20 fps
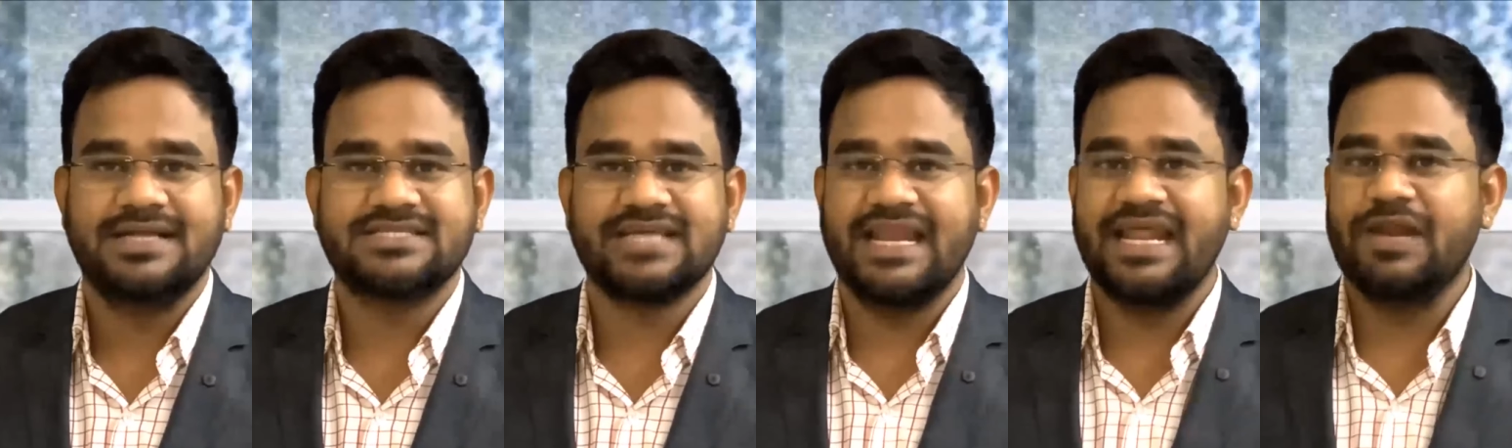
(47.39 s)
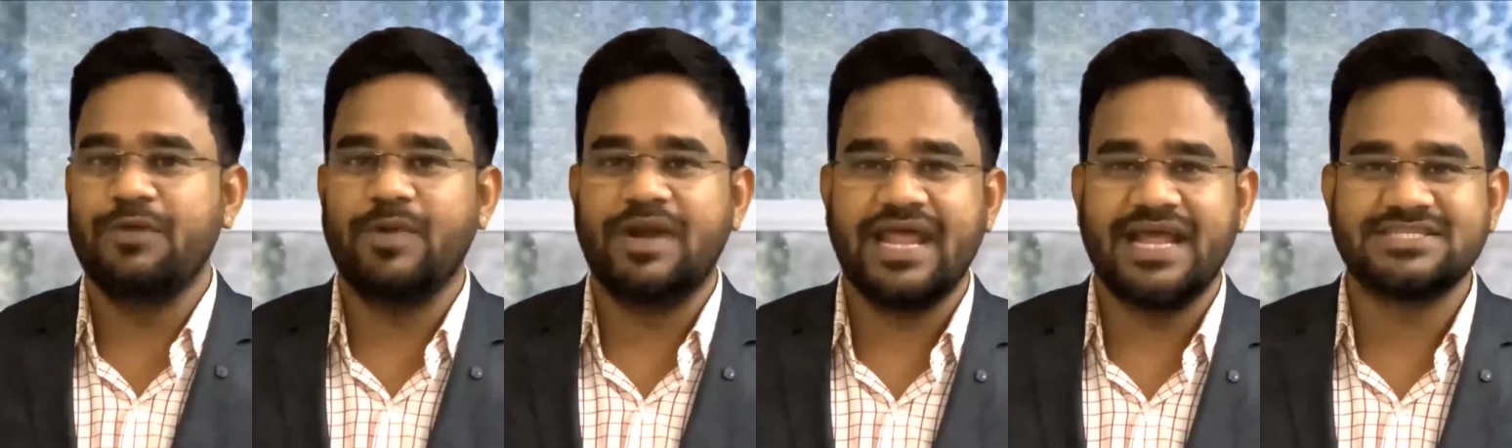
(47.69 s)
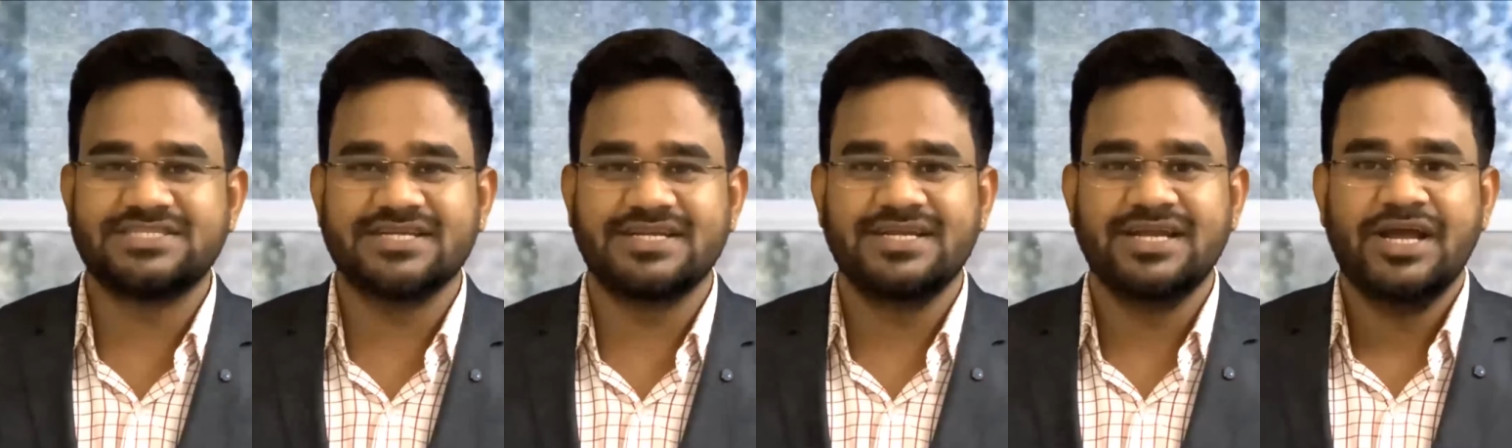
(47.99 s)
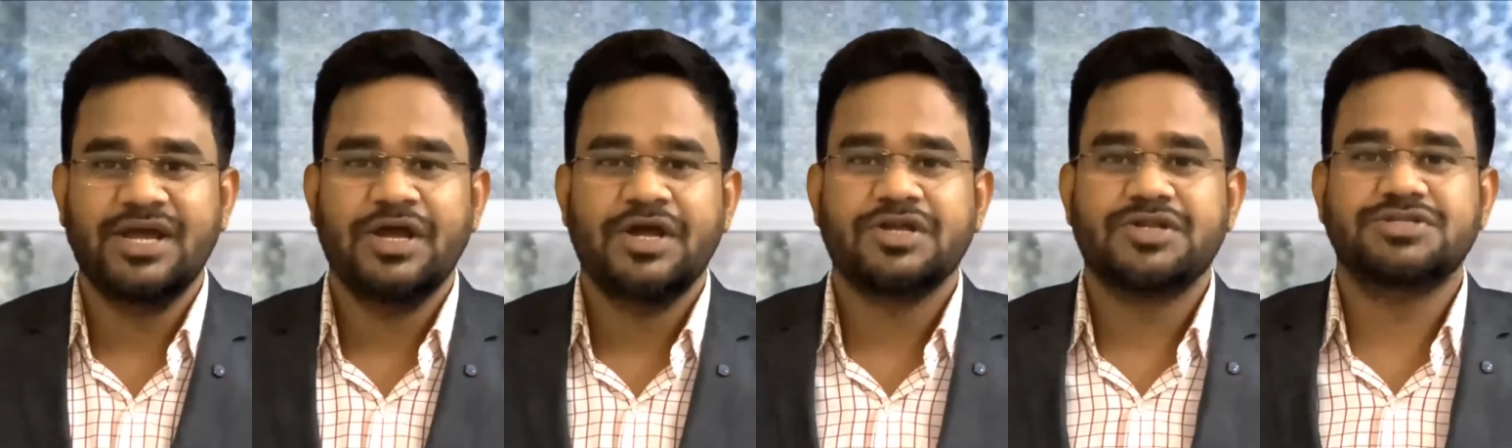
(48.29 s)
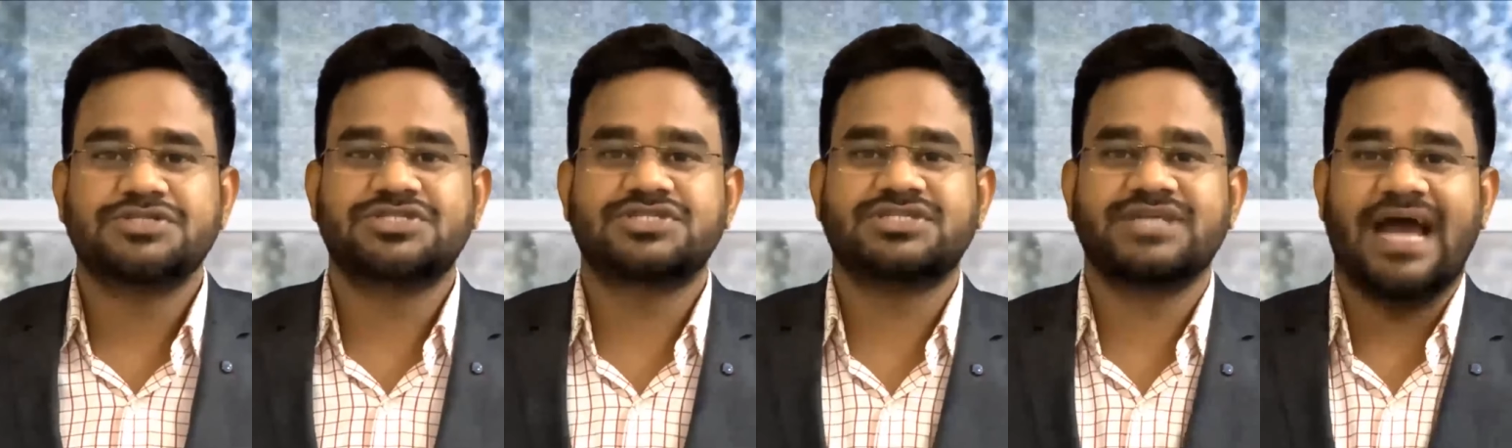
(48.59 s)
It's an invitation
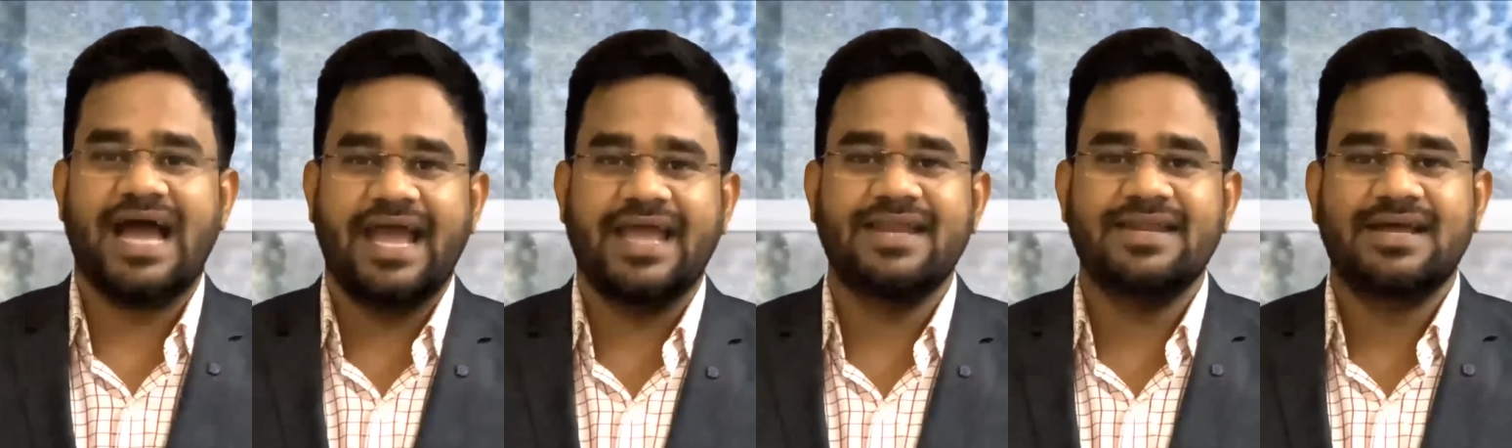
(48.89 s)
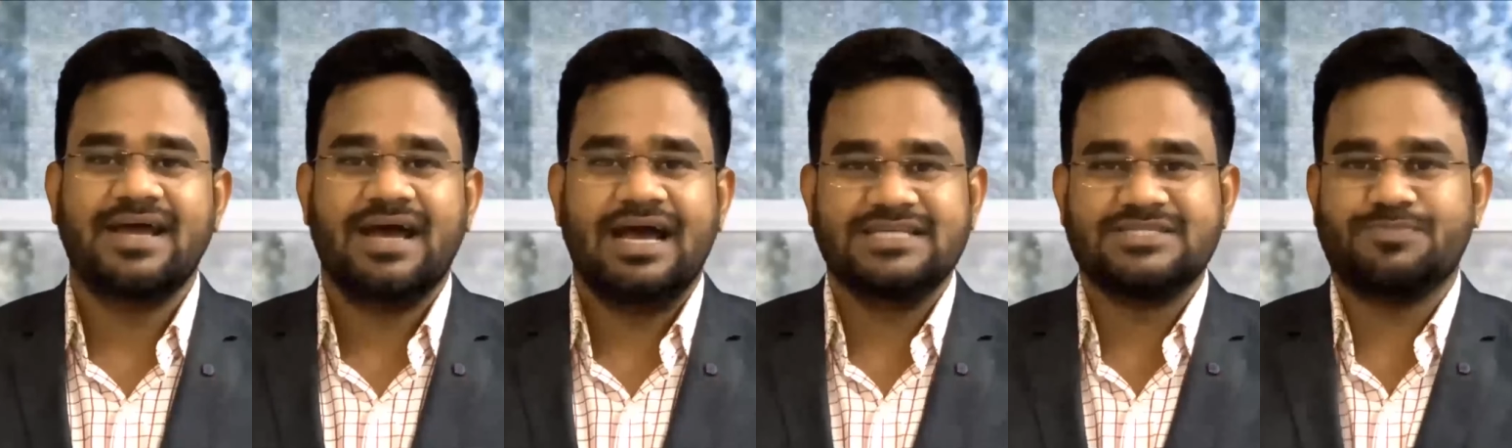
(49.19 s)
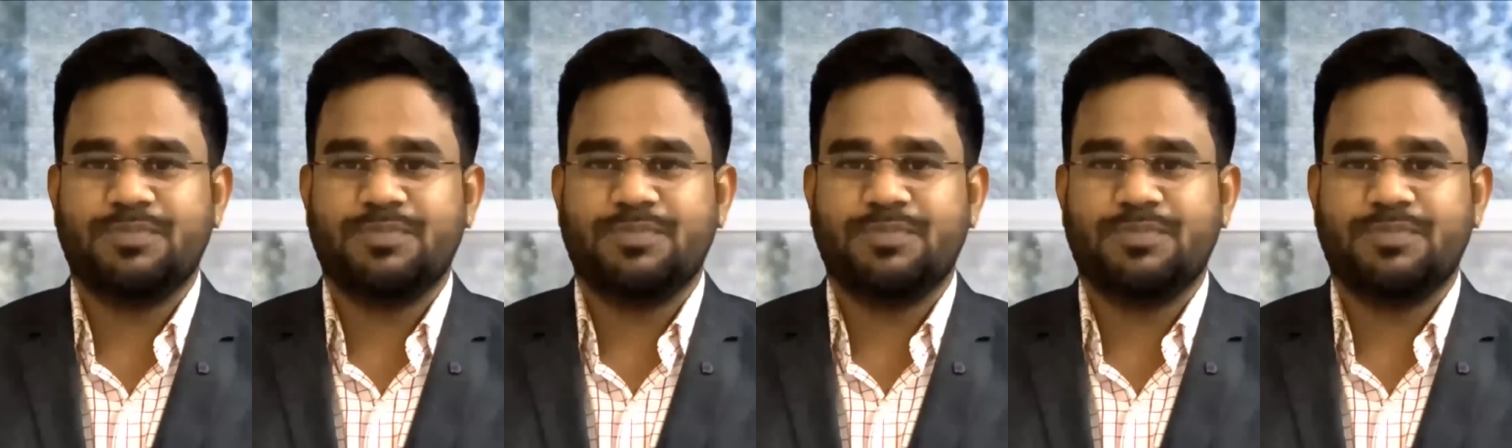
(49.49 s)
to shine